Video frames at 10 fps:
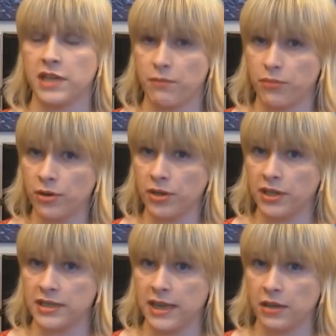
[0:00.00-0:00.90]
and I've
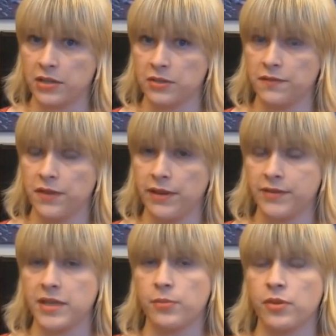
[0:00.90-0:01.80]
broken it down into
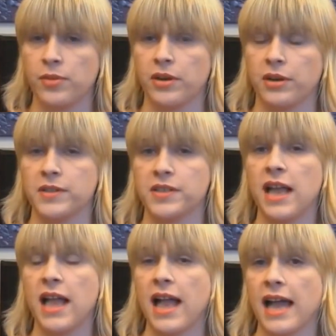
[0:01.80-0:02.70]
5 separate parts,